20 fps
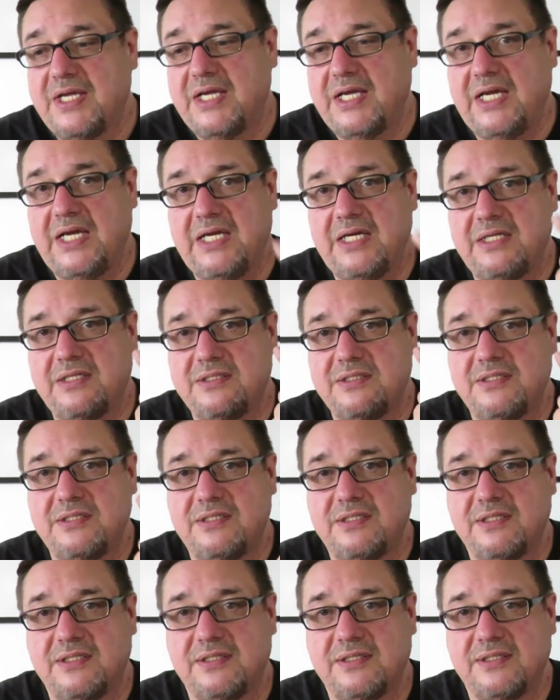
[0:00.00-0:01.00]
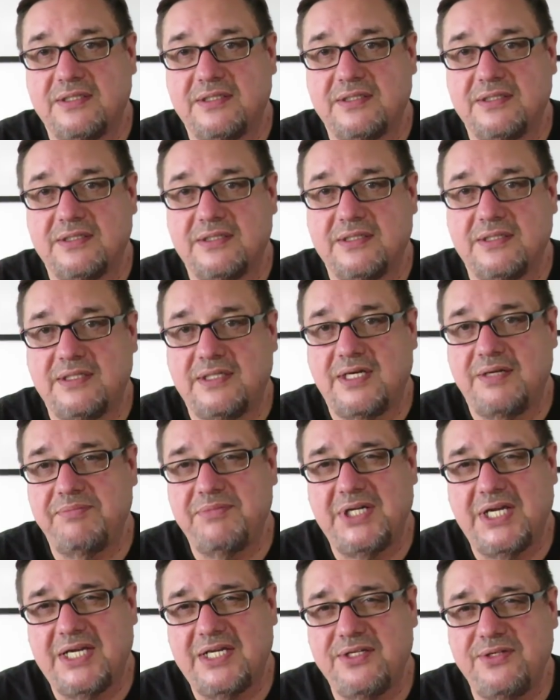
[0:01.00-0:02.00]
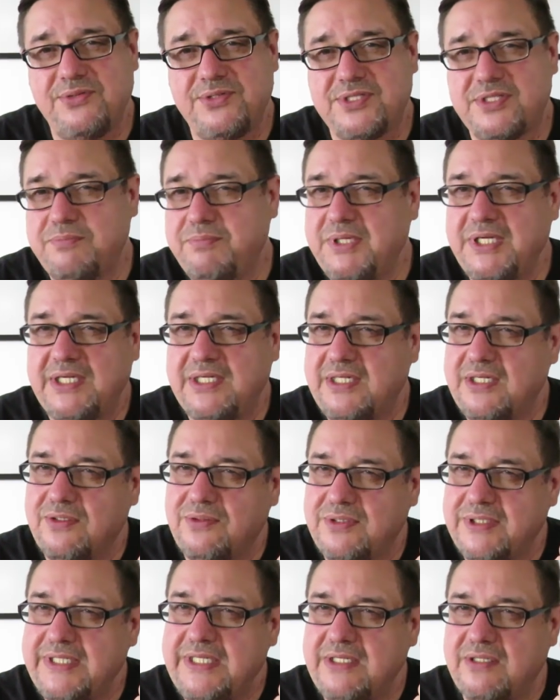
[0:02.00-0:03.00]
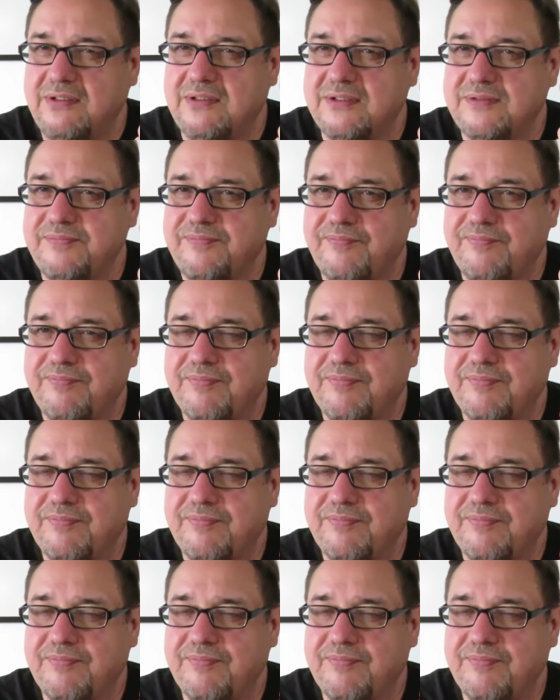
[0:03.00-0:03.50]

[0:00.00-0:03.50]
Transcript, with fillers: And I'm not used to being illegal.